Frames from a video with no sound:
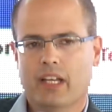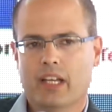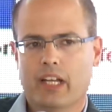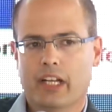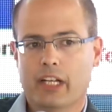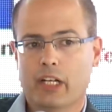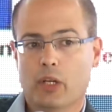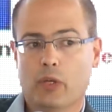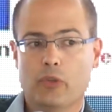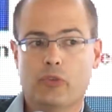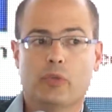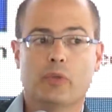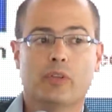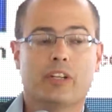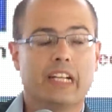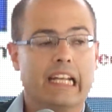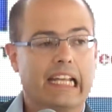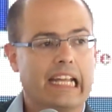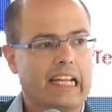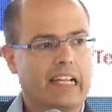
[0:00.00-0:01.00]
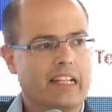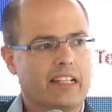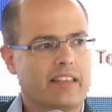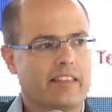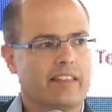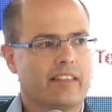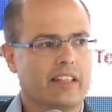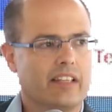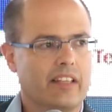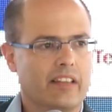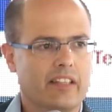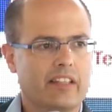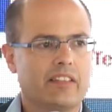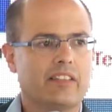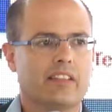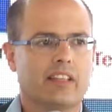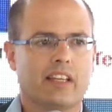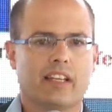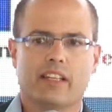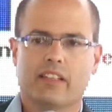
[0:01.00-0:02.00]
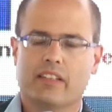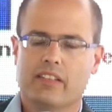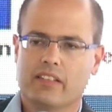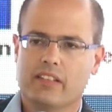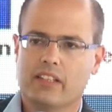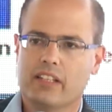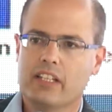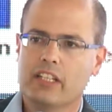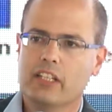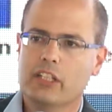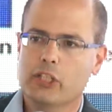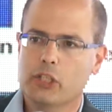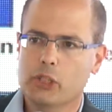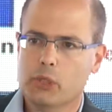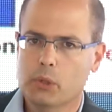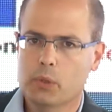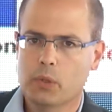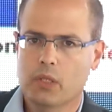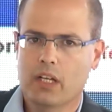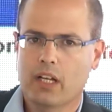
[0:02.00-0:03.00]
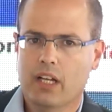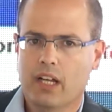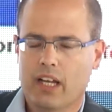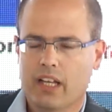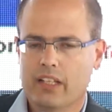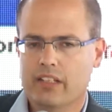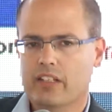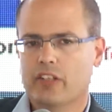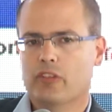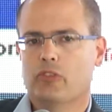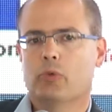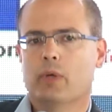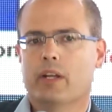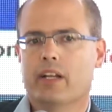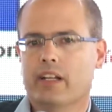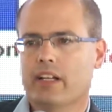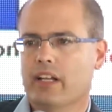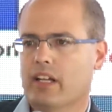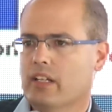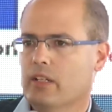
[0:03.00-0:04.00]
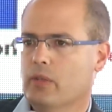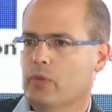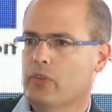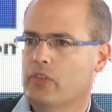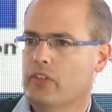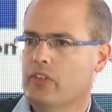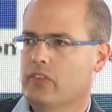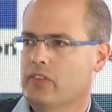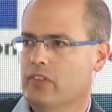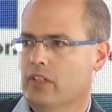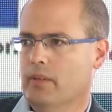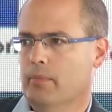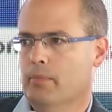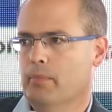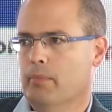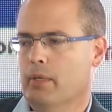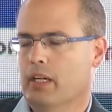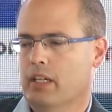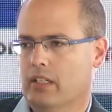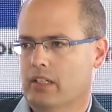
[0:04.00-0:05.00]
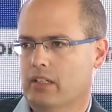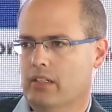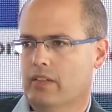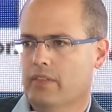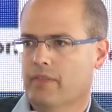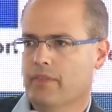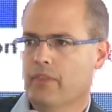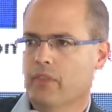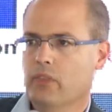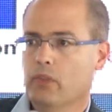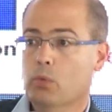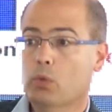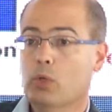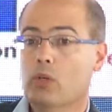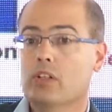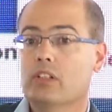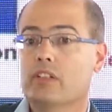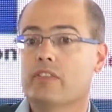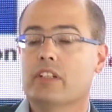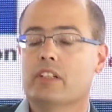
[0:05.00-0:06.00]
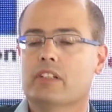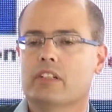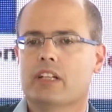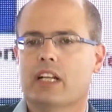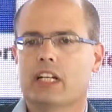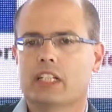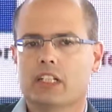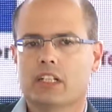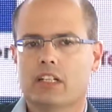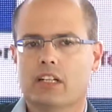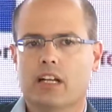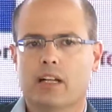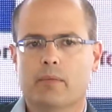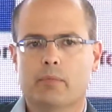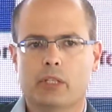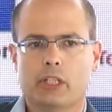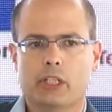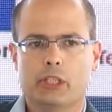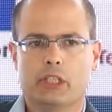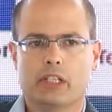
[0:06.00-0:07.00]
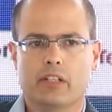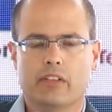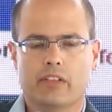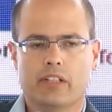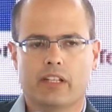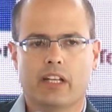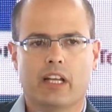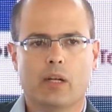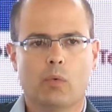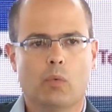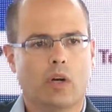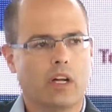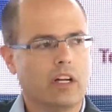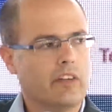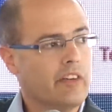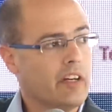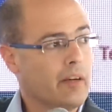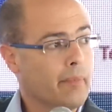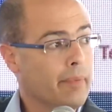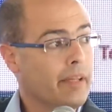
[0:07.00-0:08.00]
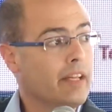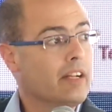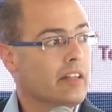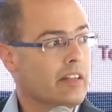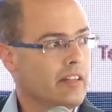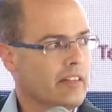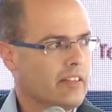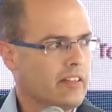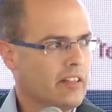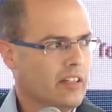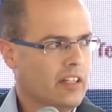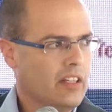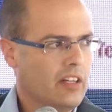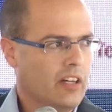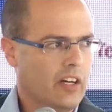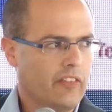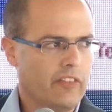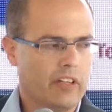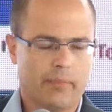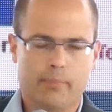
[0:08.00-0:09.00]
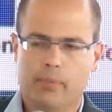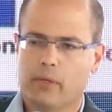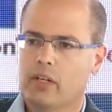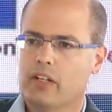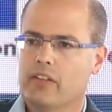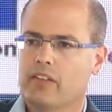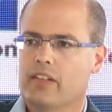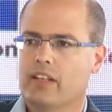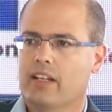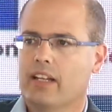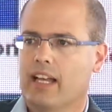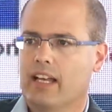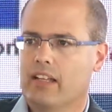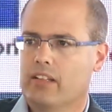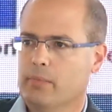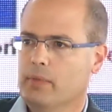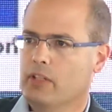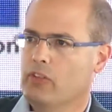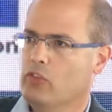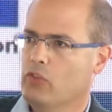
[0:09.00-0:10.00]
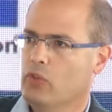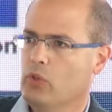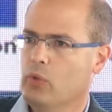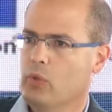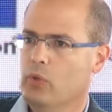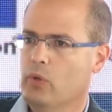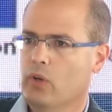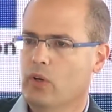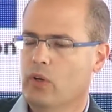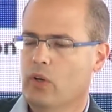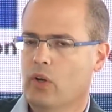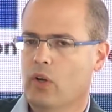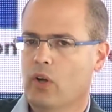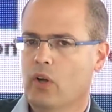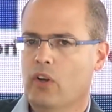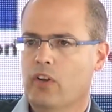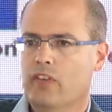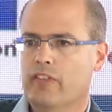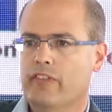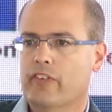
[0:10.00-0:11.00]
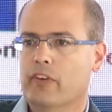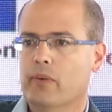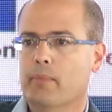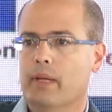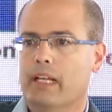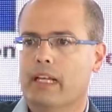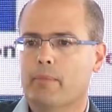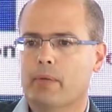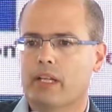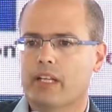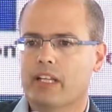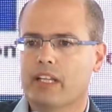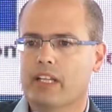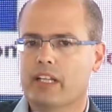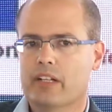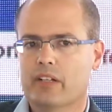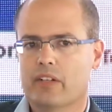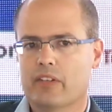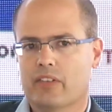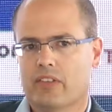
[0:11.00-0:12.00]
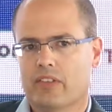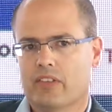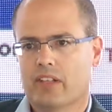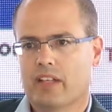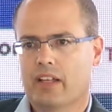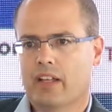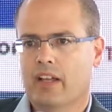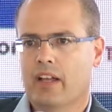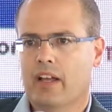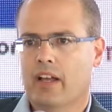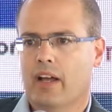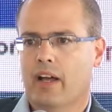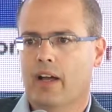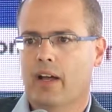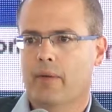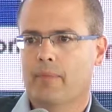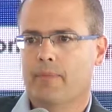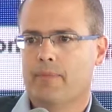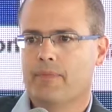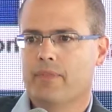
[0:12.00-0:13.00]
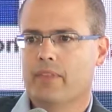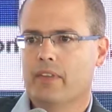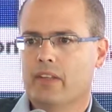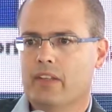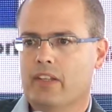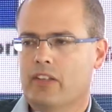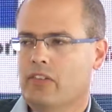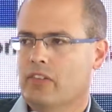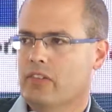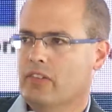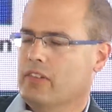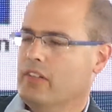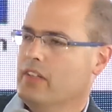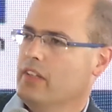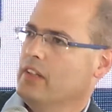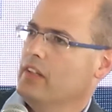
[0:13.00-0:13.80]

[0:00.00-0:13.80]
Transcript: And it also connects, in this case, the EU and the Israeli ecosystem, but the world of international collaboration is, again, one of our pillars of our policy and has been so for many, many years. This